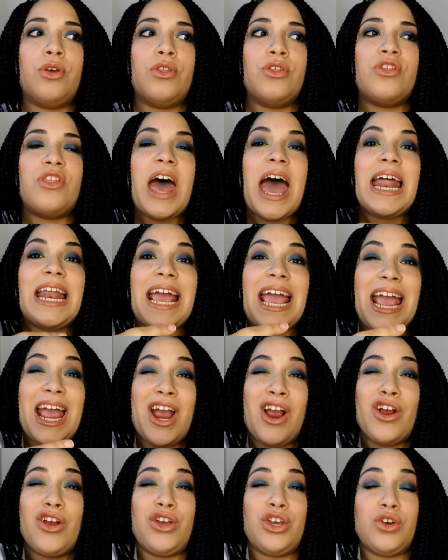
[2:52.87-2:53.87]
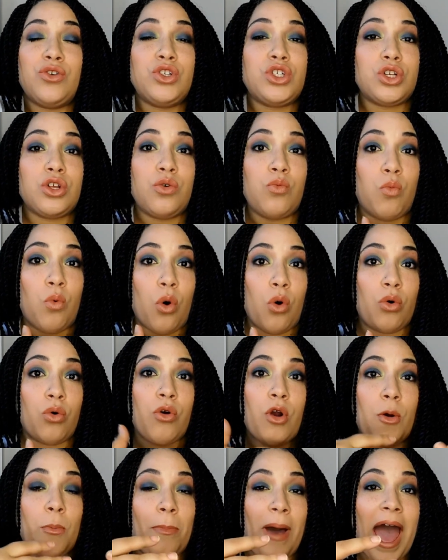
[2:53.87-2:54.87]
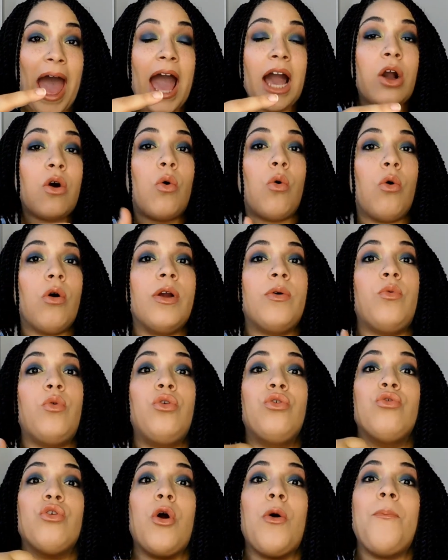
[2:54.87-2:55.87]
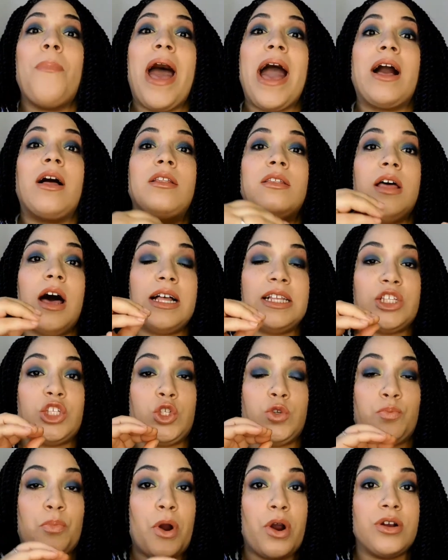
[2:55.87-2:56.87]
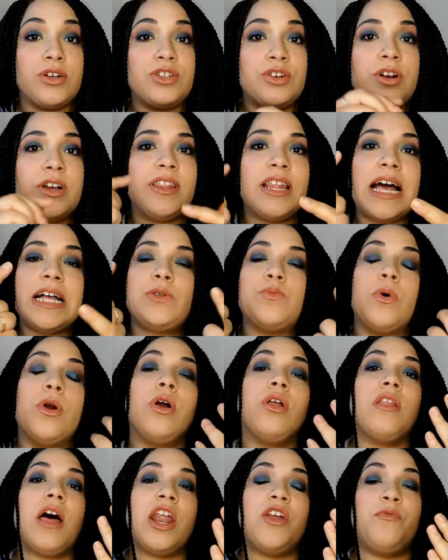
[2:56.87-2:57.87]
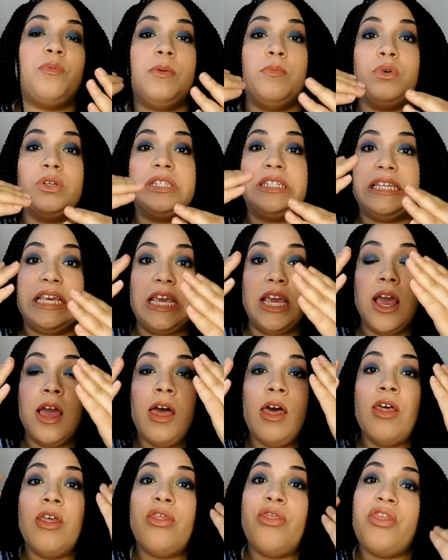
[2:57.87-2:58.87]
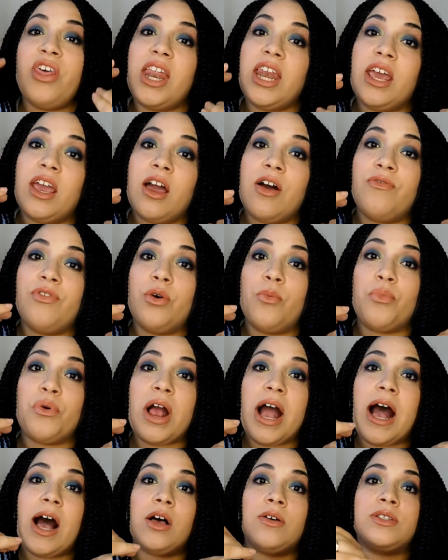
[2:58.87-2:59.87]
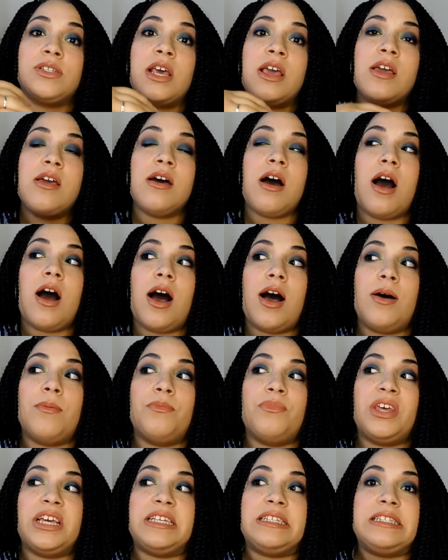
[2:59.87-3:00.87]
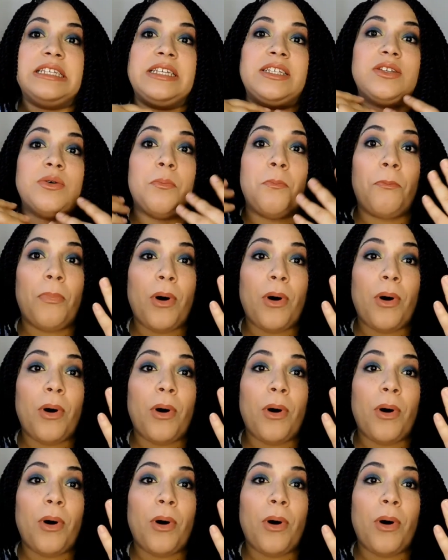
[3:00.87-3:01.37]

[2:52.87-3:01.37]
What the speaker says: that hair usually won't grow back, or it will grow back a lot sparser, and that's where a lot of people see thinning of the brows. They see some